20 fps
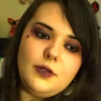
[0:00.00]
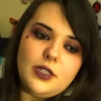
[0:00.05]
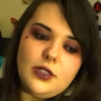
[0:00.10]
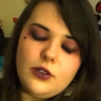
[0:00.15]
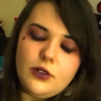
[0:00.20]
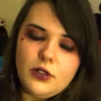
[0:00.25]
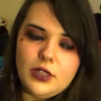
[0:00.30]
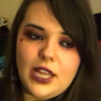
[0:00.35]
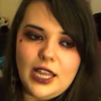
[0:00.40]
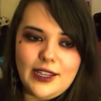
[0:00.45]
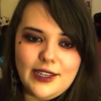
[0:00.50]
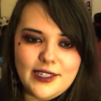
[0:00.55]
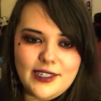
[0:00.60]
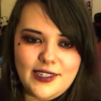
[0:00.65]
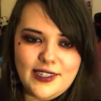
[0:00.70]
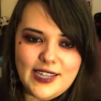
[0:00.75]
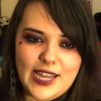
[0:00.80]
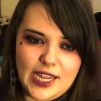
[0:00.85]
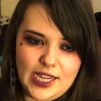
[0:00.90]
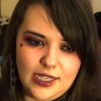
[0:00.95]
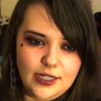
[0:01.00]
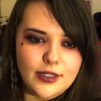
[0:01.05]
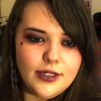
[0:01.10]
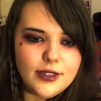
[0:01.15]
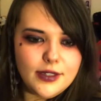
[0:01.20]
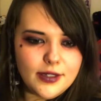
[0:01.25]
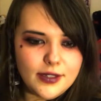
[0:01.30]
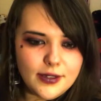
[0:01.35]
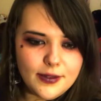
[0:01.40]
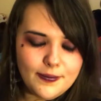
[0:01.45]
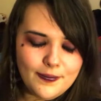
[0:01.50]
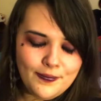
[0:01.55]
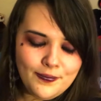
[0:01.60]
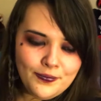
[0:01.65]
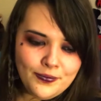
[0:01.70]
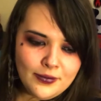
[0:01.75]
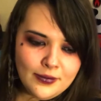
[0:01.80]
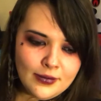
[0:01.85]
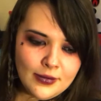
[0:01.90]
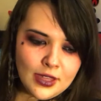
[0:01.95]
look like saints.
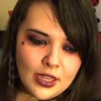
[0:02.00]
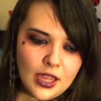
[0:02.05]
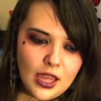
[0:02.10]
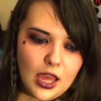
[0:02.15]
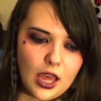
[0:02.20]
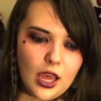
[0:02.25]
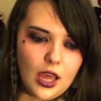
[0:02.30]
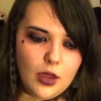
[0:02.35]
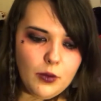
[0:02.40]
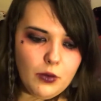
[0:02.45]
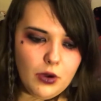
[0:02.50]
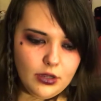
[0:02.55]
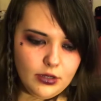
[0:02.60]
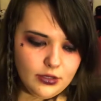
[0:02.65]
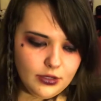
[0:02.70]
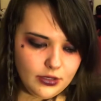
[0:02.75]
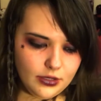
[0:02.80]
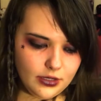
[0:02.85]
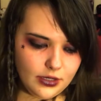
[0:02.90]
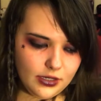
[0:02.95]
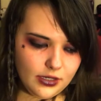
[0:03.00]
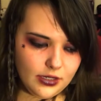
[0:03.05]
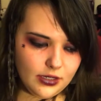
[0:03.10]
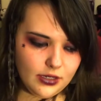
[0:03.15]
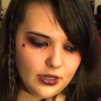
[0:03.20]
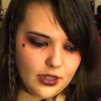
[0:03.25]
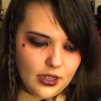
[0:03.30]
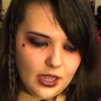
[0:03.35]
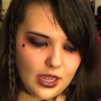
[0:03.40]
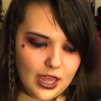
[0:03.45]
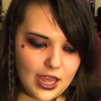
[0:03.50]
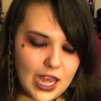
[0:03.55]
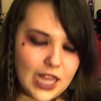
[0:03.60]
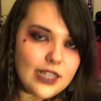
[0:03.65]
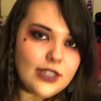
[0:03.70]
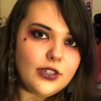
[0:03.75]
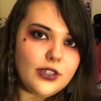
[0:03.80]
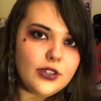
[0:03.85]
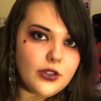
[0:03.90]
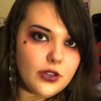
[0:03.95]
I want
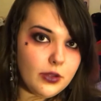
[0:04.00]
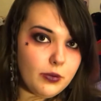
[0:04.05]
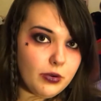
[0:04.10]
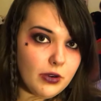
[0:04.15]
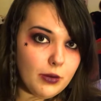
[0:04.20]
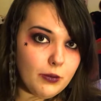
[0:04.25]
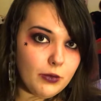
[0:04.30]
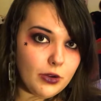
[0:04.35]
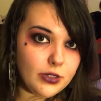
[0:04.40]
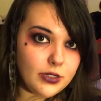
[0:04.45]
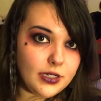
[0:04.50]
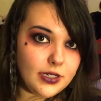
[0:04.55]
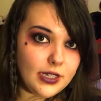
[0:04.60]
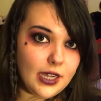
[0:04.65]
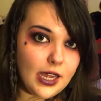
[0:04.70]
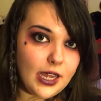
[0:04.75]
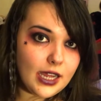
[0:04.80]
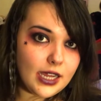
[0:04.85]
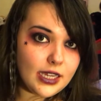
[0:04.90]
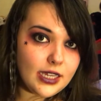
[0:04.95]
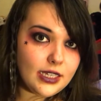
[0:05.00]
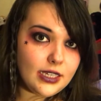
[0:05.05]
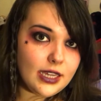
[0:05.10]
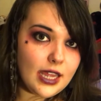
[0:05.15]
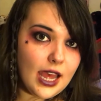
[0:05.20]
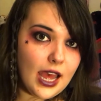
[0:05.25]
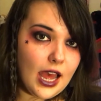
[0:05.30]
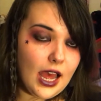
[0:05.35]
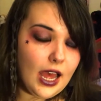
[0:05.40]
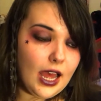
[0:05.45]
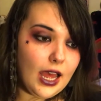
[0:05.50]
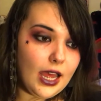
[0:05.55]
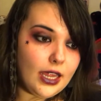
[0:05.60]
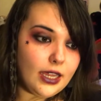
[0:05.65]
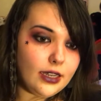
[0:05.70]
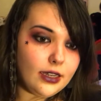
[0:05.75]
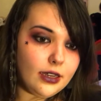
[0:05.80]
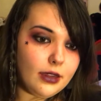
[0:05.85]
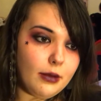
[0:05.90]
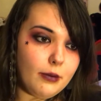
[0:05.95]
Alice Cooper on one side
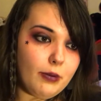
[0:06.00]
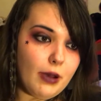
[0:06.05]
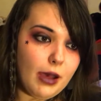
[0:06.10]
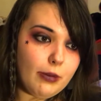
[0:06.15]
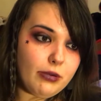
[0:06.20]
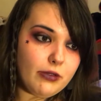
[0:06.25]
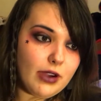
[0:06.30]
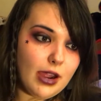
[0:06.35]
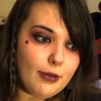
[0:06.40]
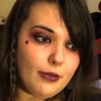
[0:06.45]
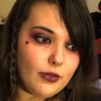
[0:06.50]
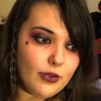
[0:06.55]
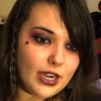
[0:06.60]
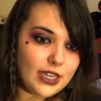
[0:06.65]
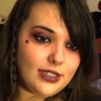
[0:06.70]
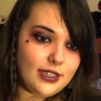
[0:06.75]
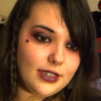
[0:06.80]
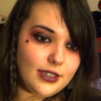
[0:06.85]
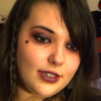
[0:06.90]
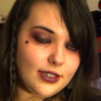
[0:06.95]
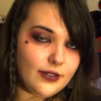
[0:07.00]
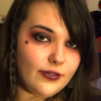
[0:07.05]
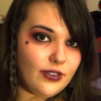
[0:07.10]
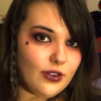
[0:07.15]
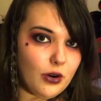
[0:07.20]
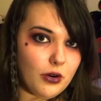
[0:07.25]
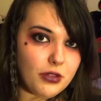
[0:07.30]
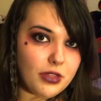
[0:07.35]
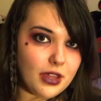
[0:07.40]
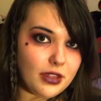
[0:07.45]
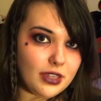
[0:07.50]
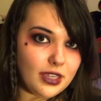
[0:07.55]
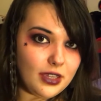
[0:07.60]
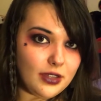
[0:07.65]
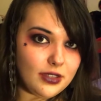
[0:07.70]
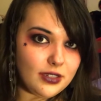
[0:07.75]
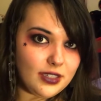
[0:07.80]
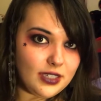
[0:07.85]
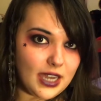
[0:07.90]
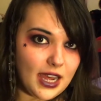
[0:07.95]
and Papa Emeritus IV on the
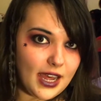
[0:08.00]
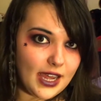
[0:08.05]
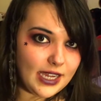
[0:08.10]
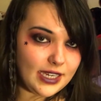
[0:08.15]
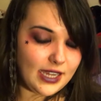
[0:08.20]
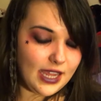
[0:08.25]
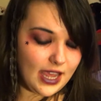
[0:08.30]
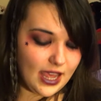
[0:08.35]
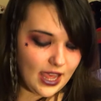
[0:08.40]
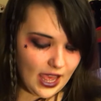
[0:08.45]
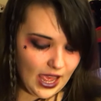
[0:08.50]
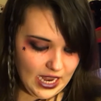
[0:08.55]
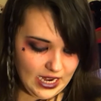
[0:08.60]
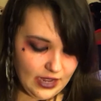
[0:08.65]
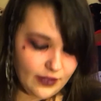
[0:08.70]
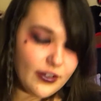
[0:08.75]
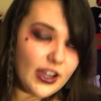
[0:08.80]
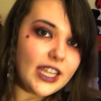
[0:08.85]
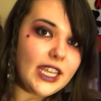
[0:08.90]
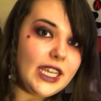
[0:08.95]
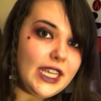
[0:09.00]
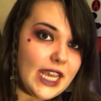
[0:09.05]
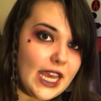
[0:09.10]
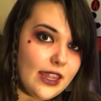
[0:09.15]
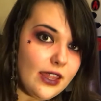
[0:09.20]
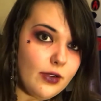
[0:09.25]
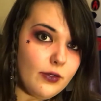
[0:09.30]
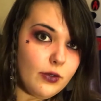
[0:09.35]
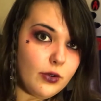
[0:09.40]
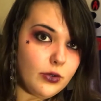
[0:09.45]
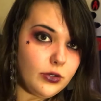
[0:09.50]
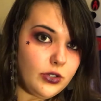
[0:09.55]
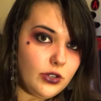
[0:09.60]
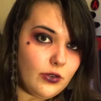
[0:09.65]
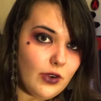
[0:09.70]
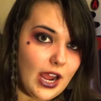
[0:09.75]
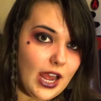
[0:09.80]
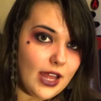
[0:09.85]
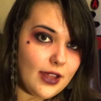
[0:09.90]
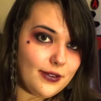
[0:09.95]
other side. And if I can get their
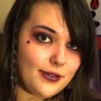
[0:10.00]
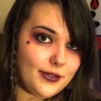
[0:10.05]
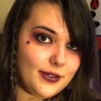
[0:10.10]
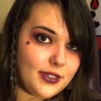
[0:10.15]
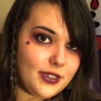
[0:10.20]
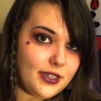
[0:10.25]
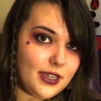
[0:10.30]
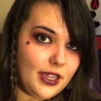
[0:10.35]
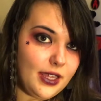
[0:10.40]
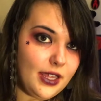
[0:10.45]
autographs,